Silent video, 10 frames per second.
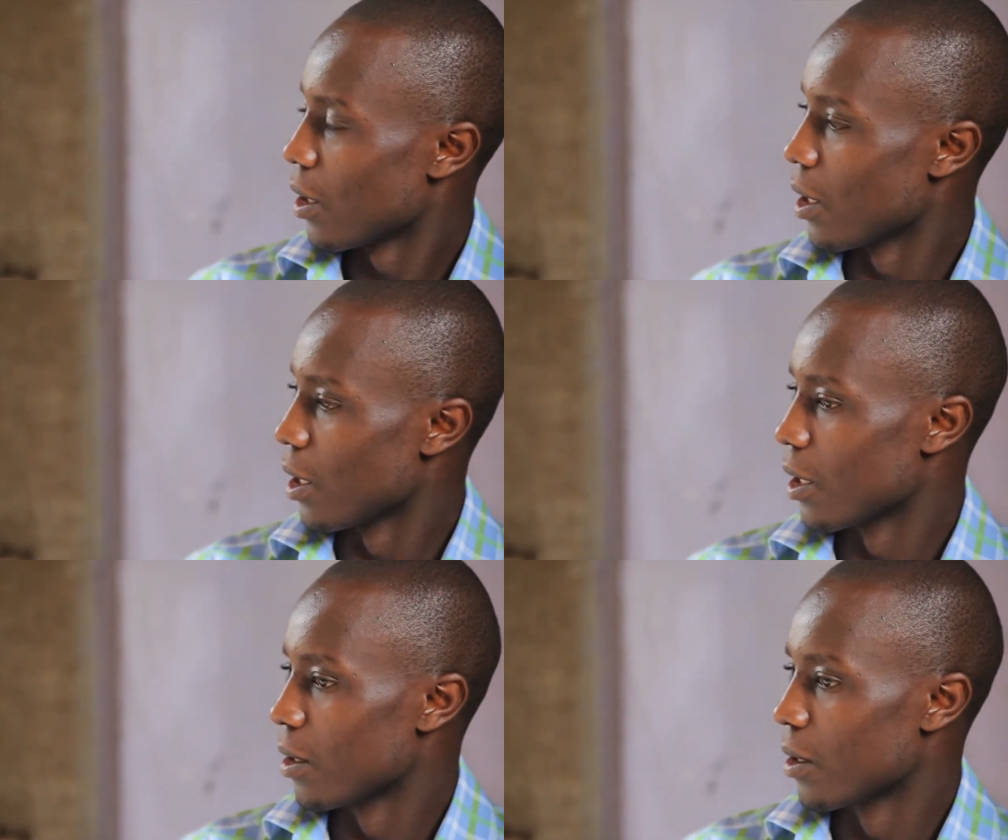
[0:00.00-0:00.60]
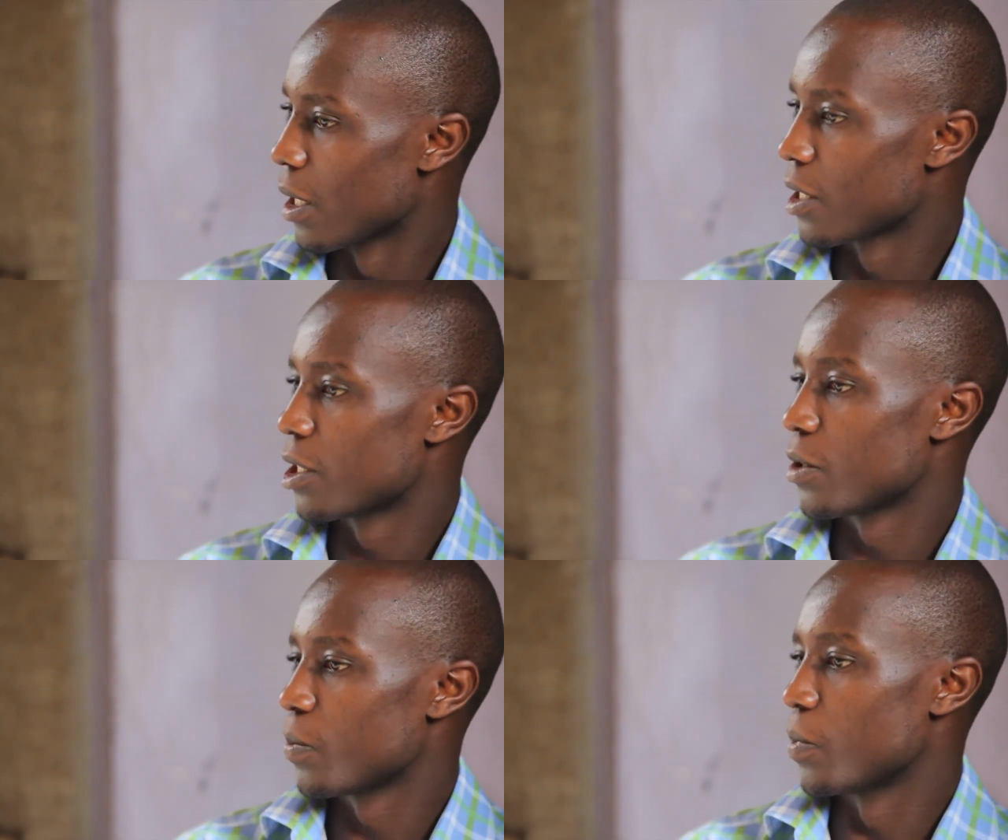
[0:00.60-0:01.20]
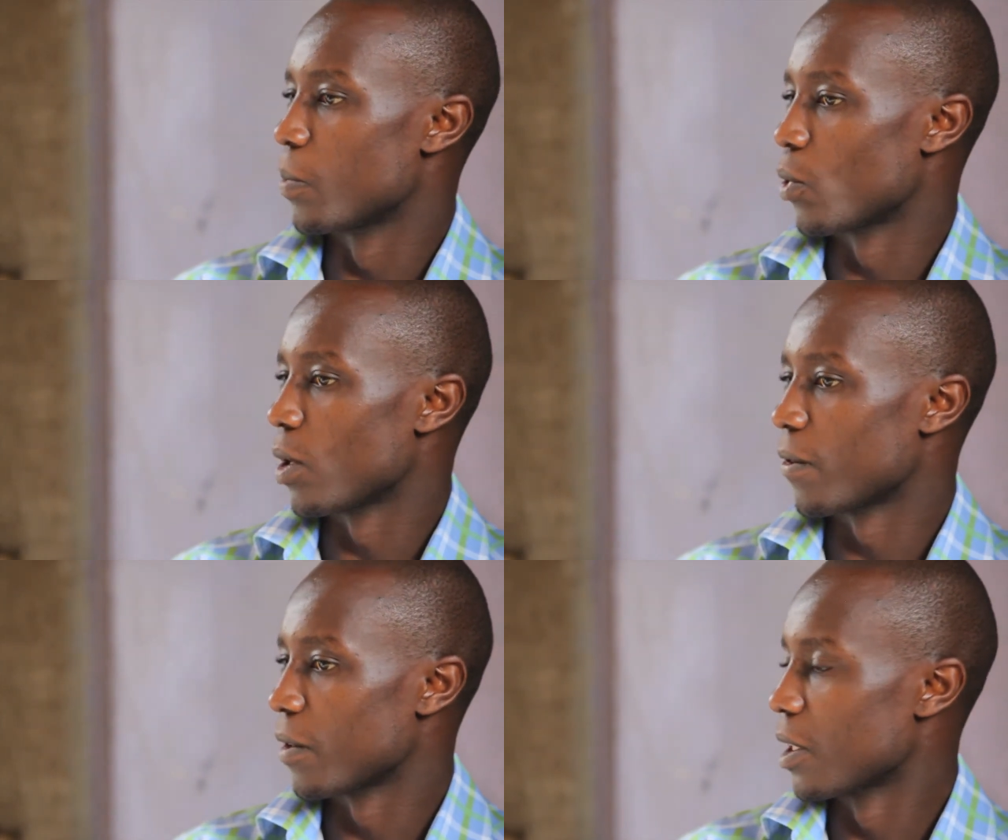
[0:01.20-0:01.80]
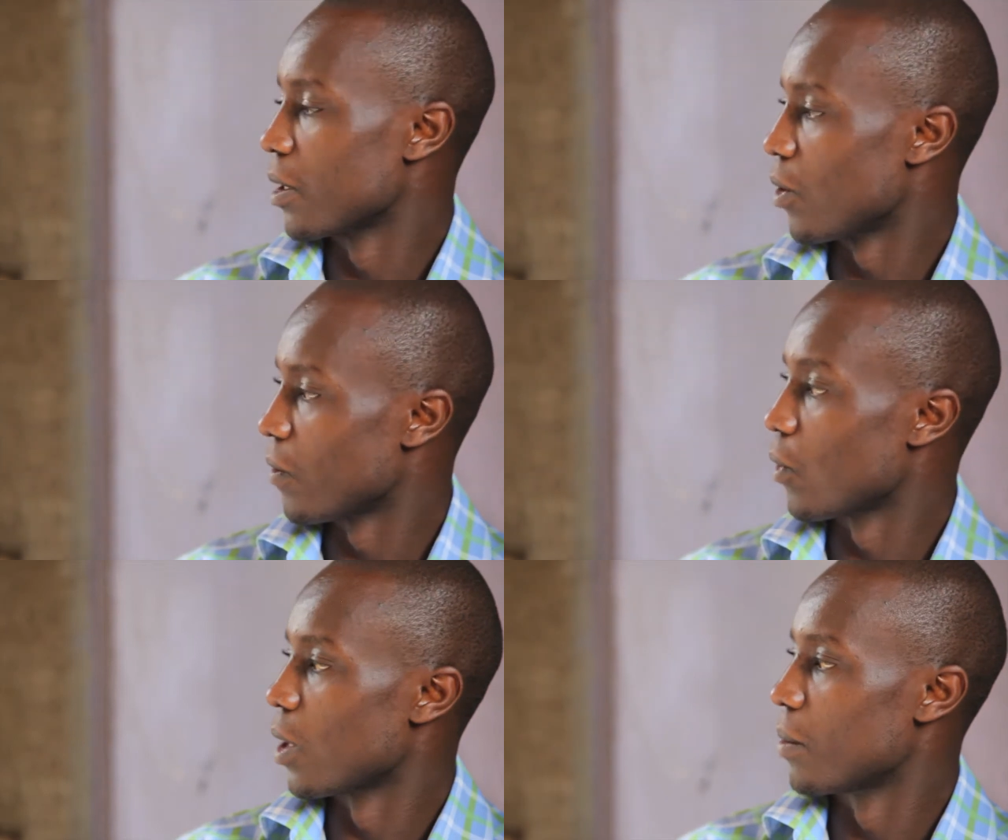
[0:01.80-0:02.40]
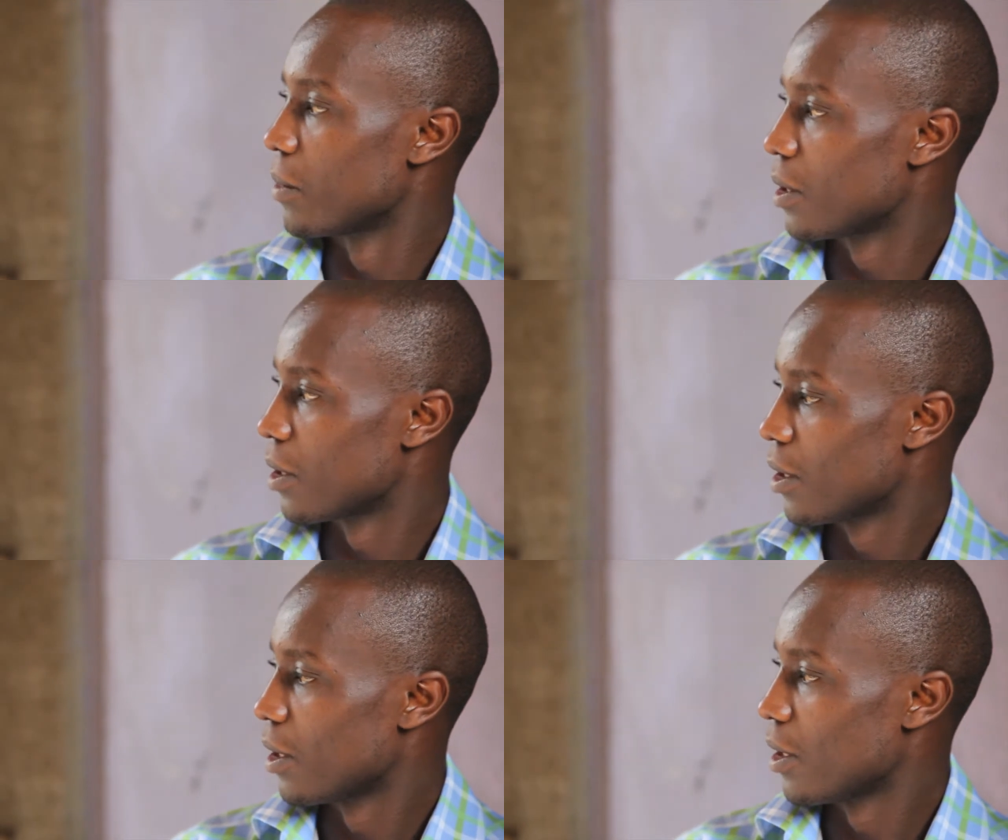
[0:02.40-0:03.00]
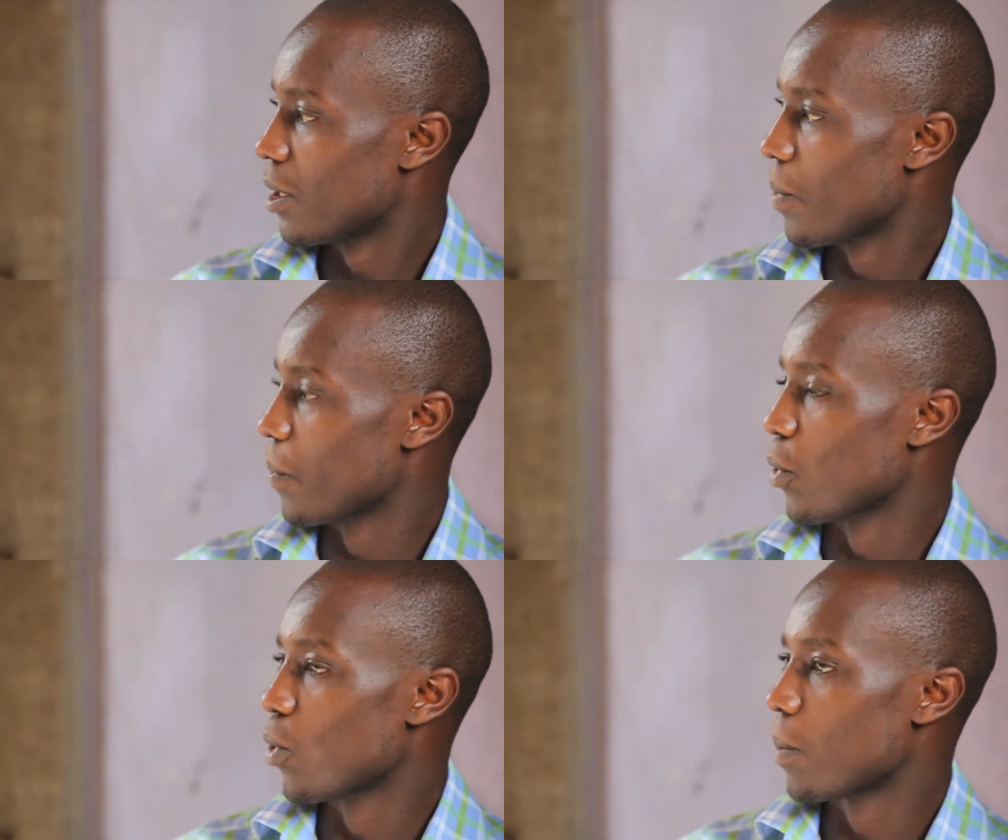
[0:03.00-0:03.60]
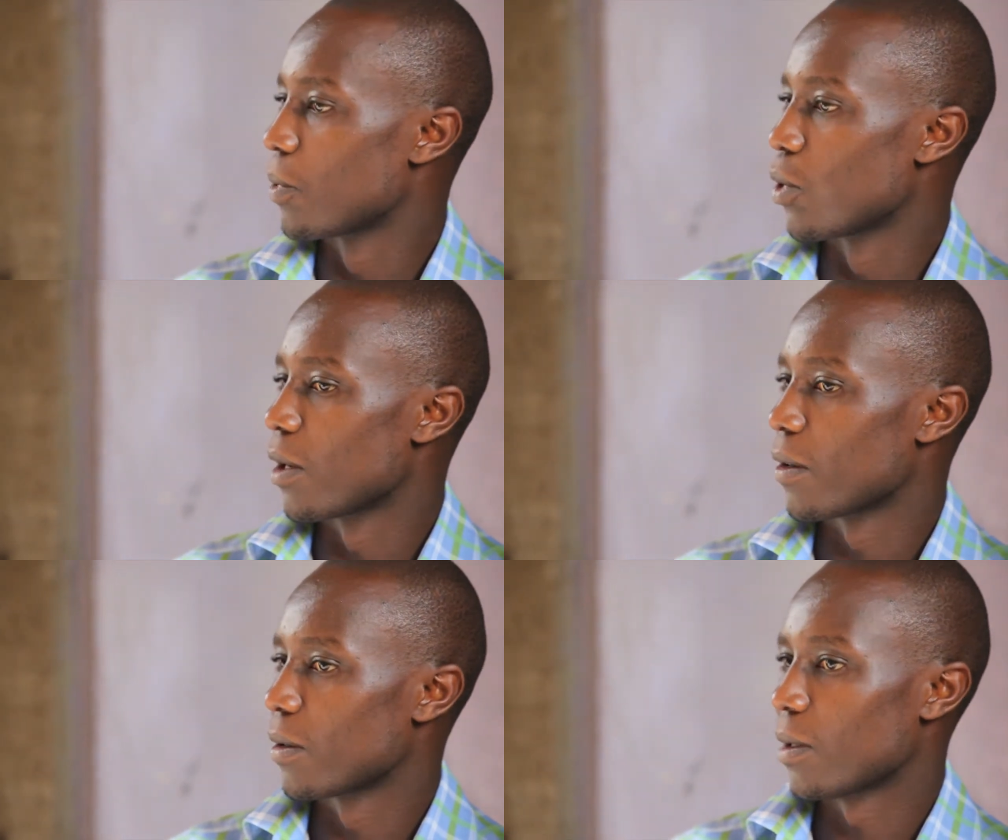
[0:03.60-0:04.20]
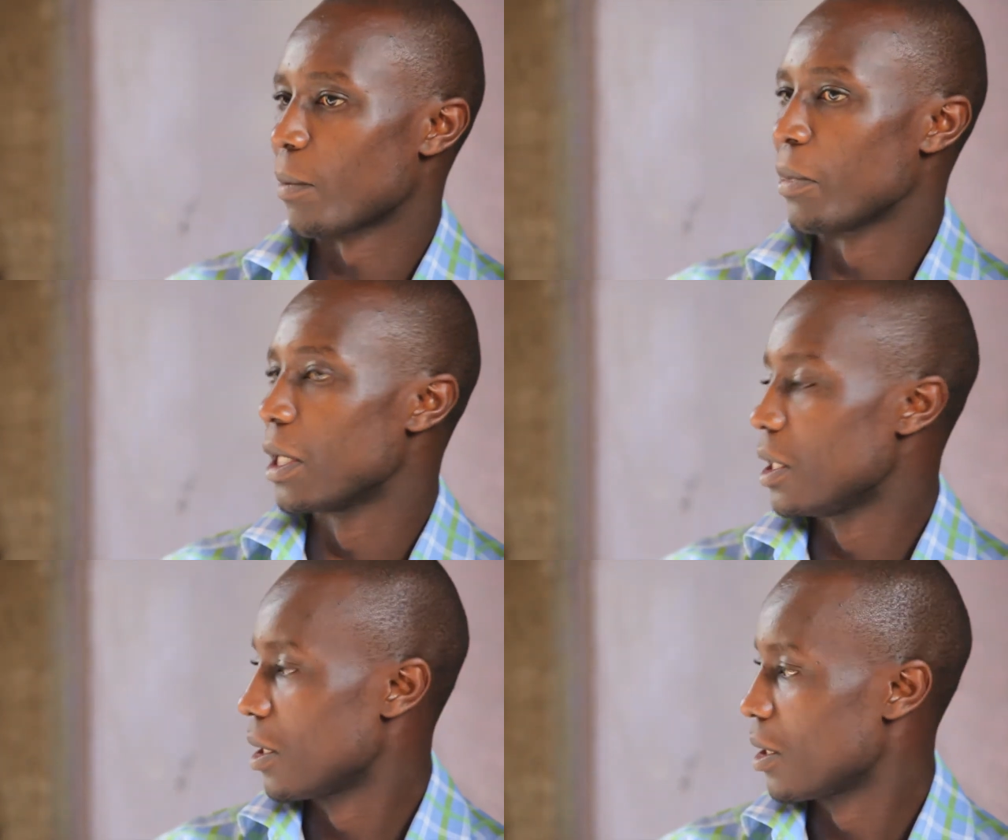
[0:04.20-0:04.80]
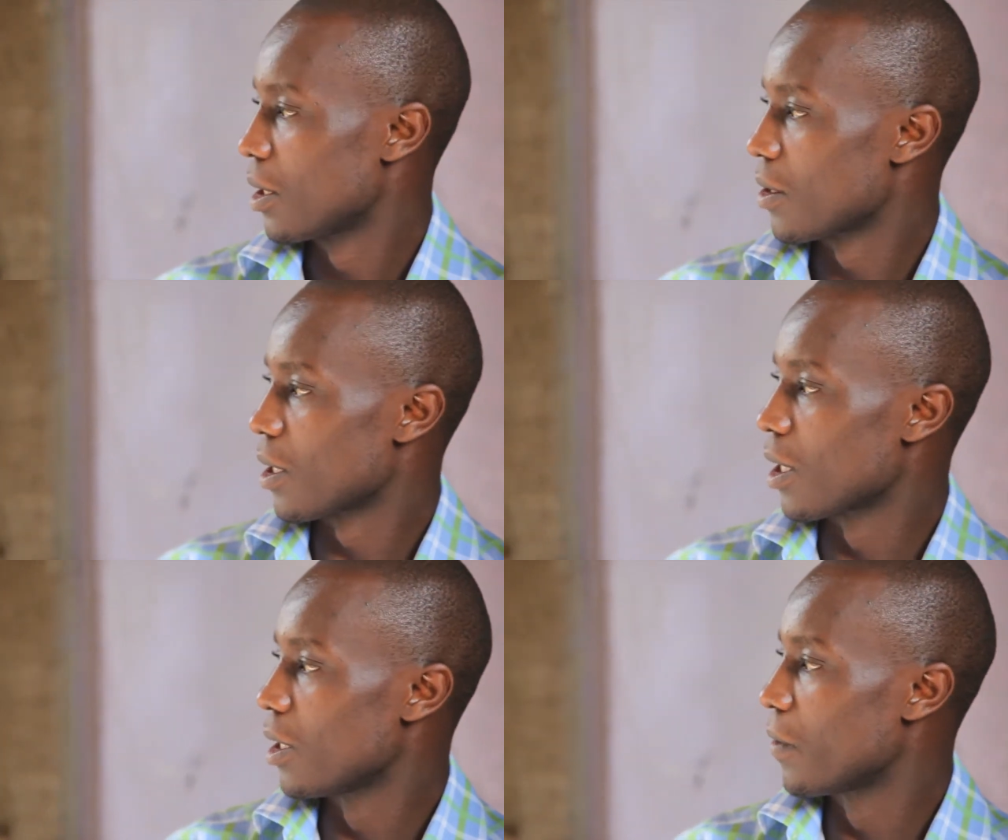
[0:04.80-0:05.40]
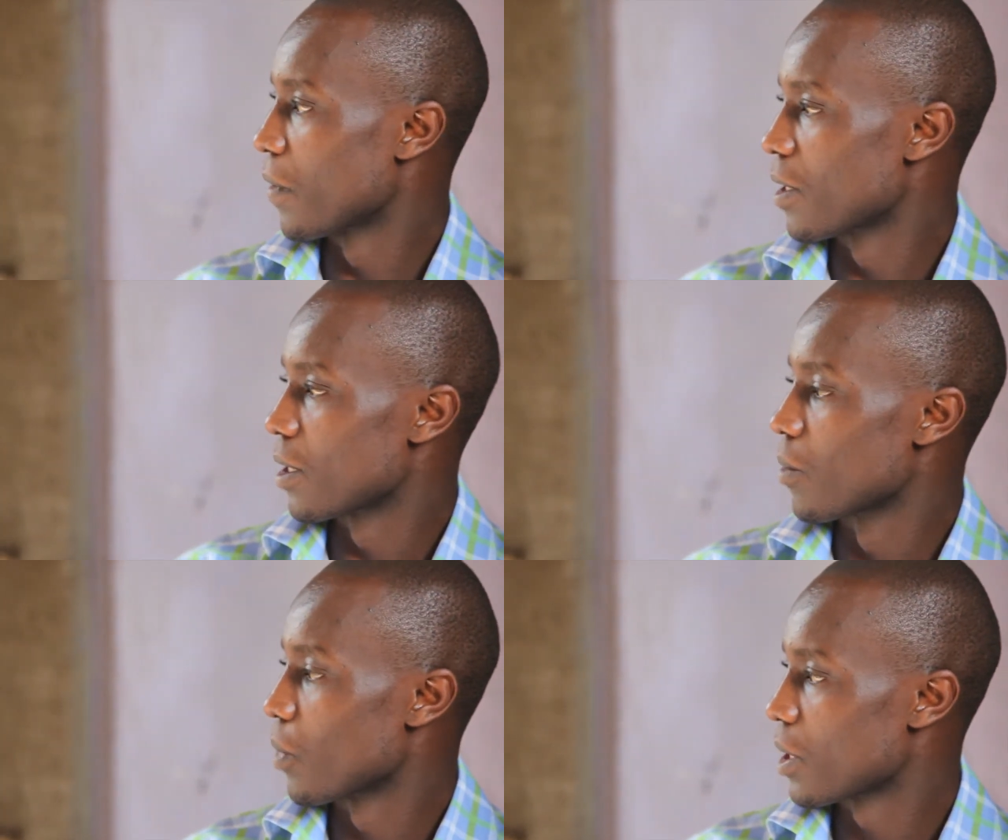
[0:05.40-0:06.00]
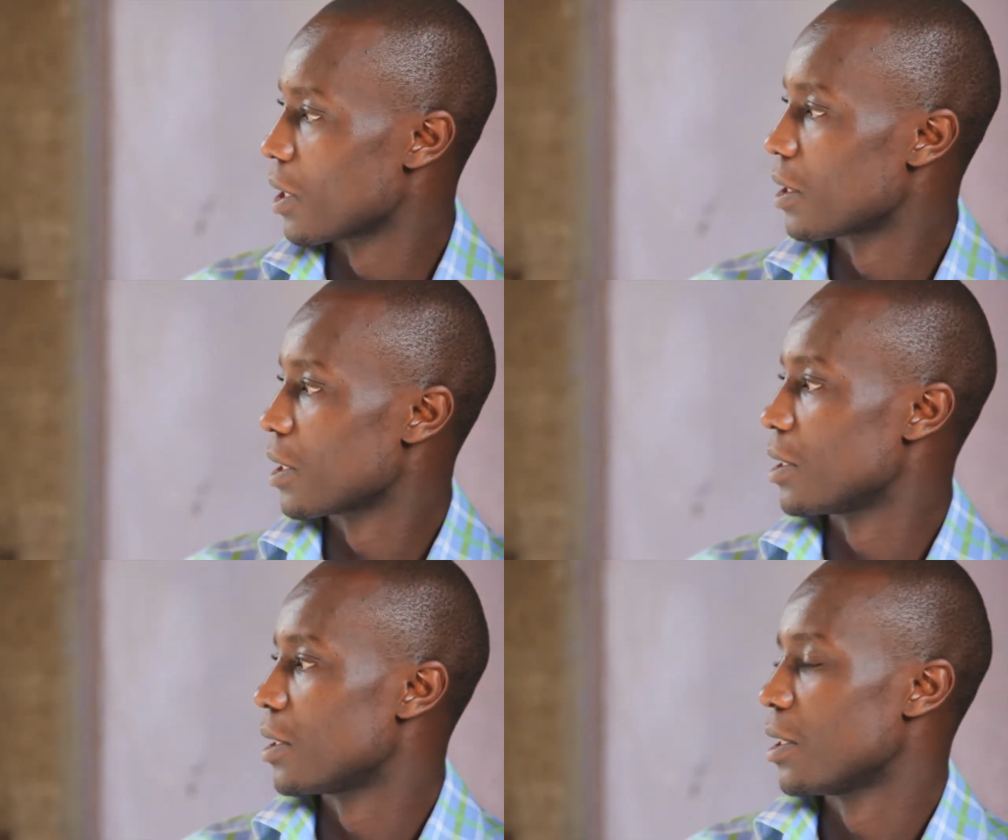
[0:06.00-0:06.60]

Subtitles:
The rich people are very overwhelmed. The people who are poor are many. See the difference in percentage.